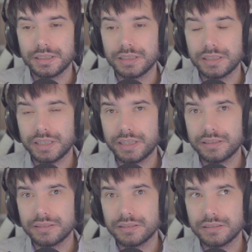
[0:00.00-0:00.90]

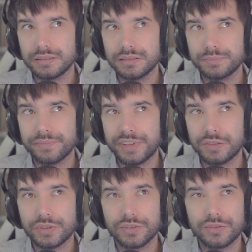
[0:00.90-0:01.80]
And they
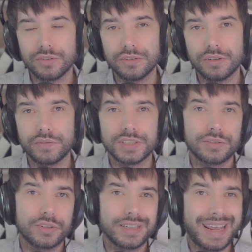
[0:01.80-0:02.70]
lose control over
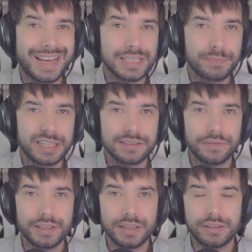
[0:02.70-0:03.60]
certain aspects of
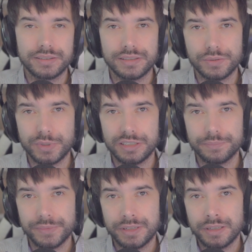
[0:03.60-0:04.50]
their character as well,
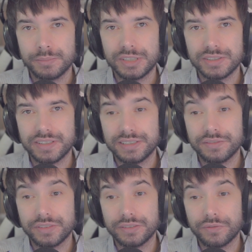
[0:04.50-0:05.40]
because there are
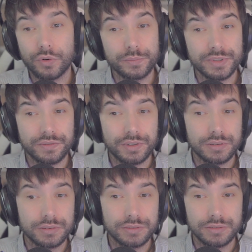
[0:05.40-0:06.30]
different forms of crowd
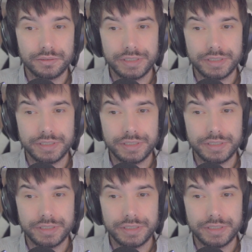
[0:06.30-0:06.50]
control.